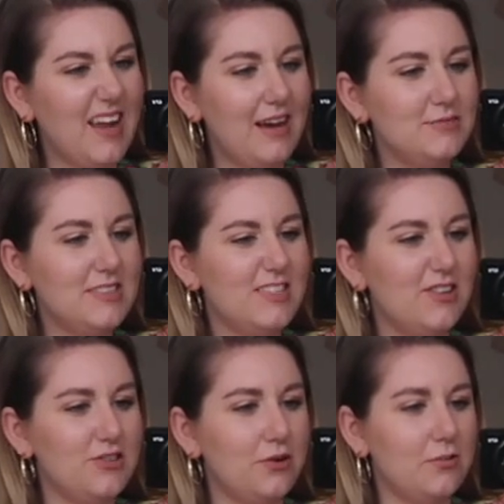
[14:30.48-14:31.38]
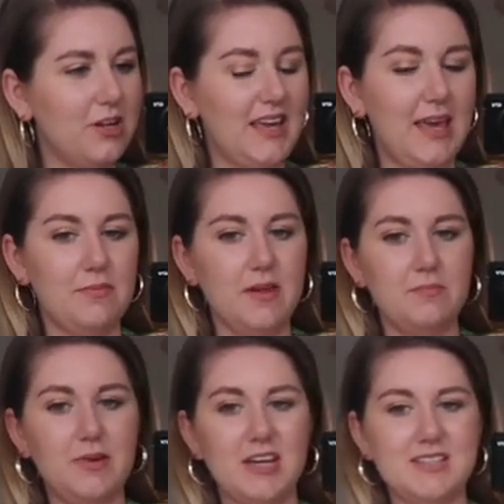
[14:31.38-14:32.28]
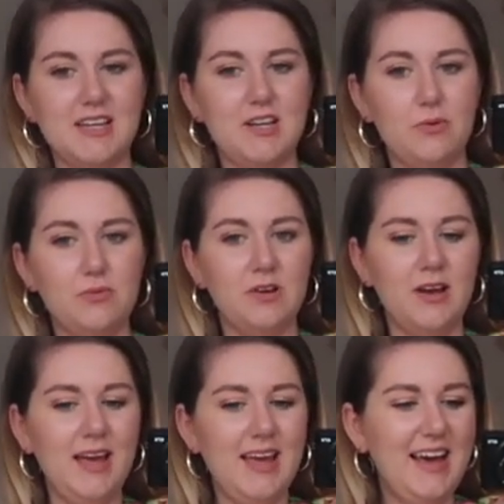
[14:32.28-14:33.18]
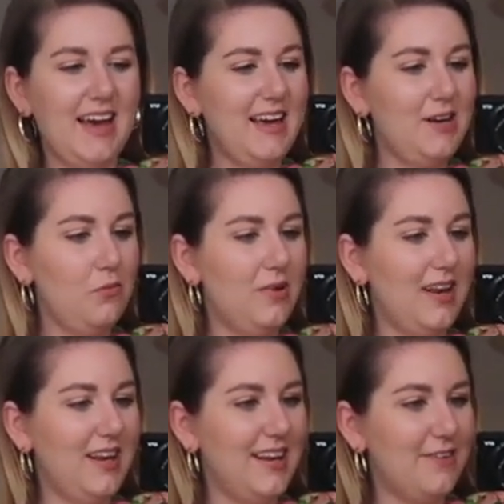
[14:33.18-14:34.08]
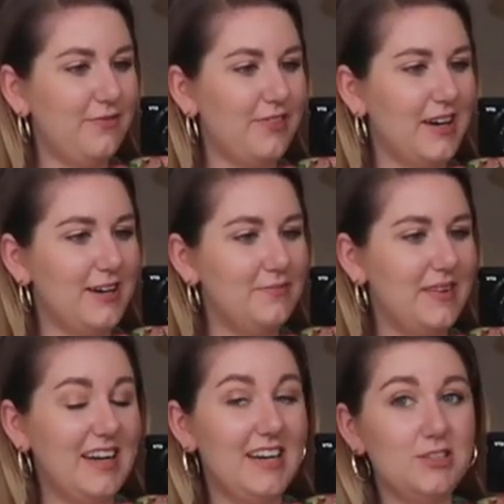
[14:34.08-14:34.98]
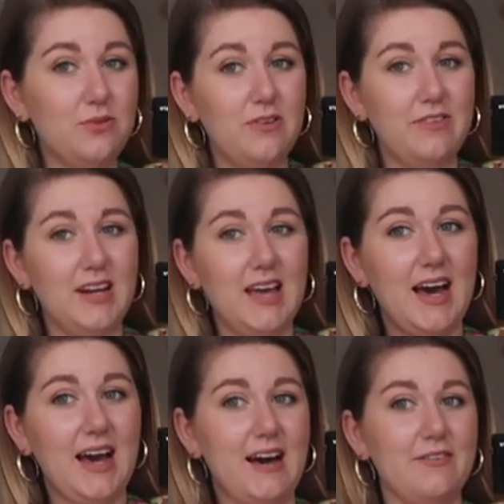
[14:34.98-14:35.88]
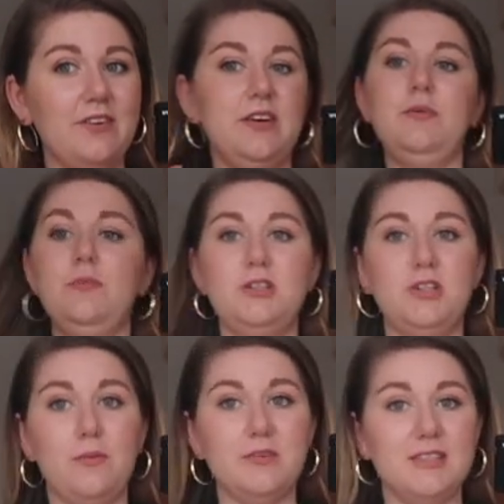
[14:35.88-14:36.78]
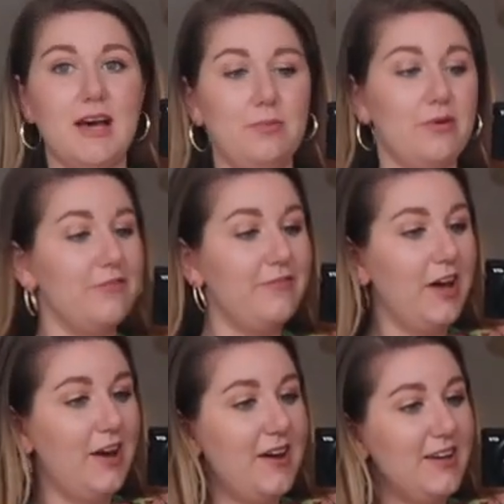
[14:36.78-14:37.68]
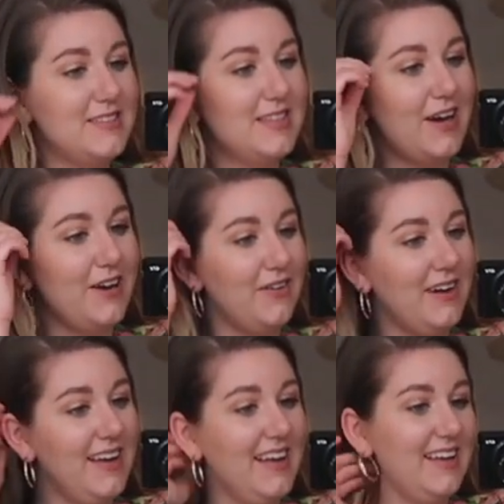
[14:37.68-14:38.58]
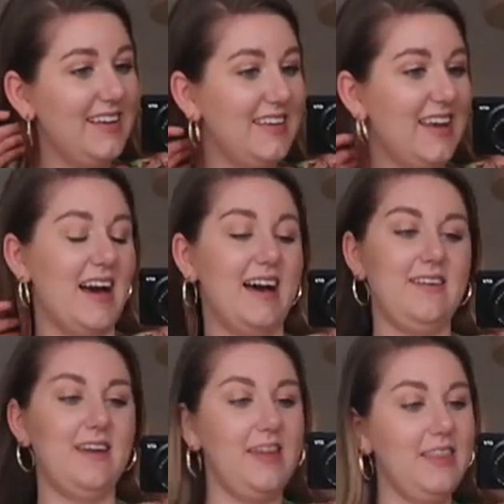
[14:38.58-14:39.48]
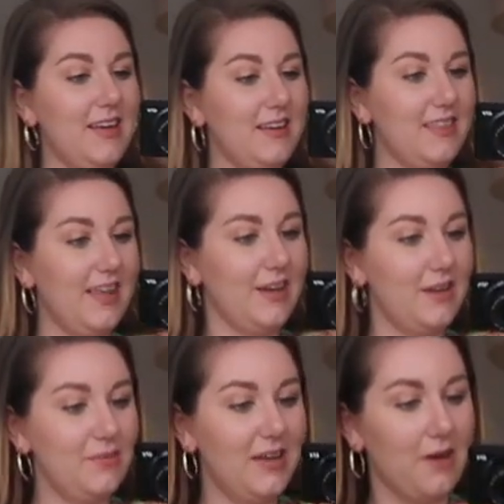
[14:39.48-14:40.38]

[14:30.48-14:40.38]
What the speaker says: I'm just not sure I'm gonna keep them because I don't I don't love them, and I do already have pajamas that I prefer, so yeah, I think they're going to be